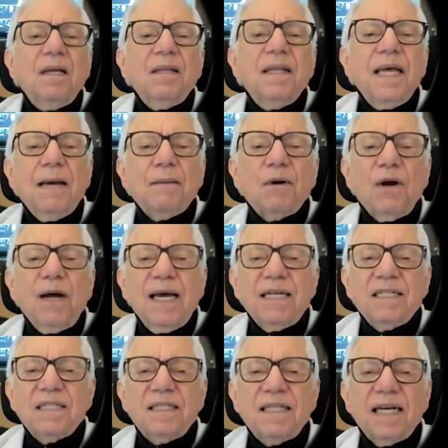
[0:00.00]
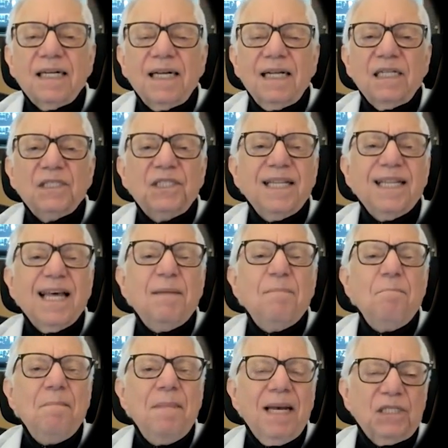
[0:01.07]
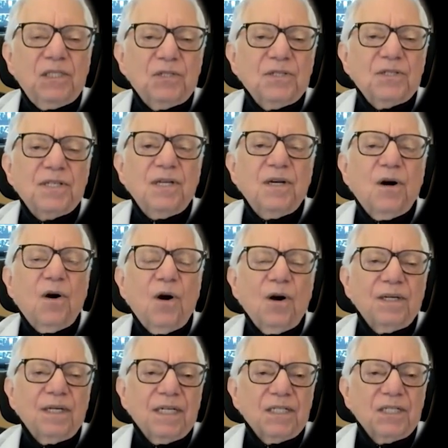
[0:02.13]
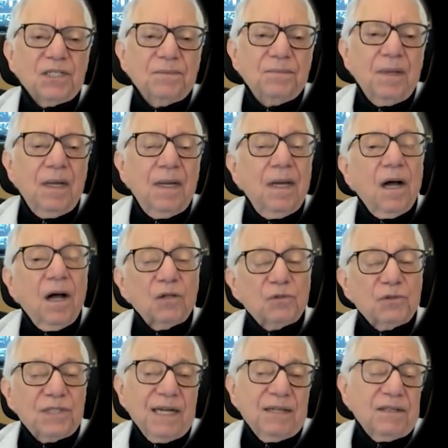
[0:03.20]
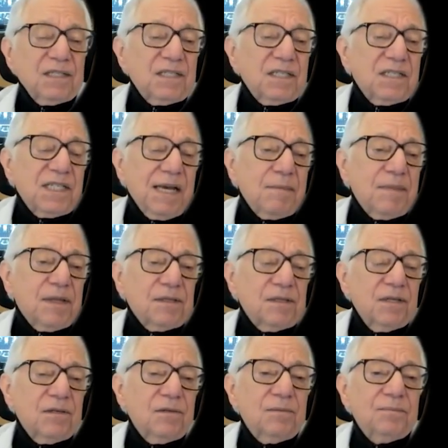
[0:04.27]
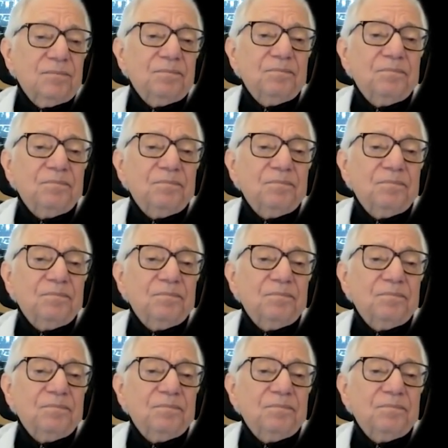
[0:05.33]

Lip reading: The MRI has a technology that measures the hardness. Ultrasound does the same thing too.